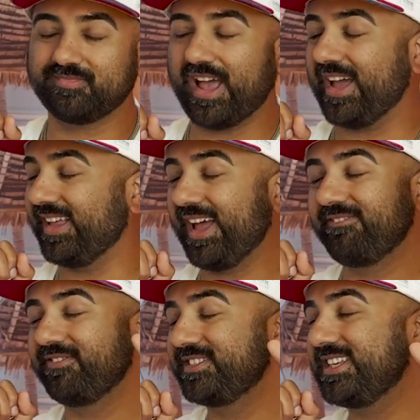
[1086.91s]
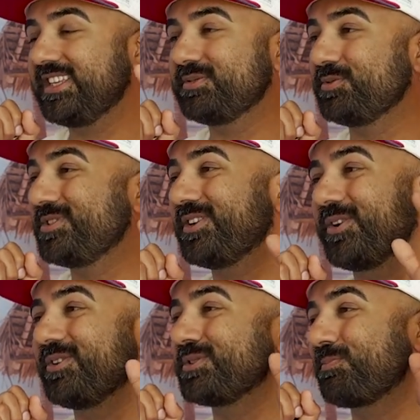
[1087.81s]
I've seen these boutique
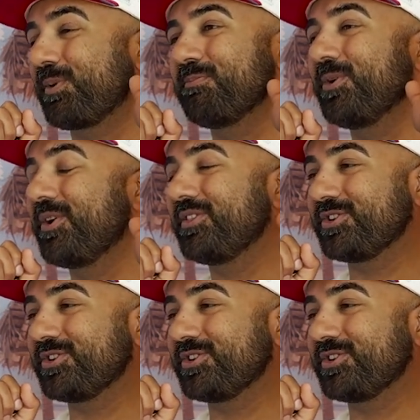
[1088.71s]
owners promote on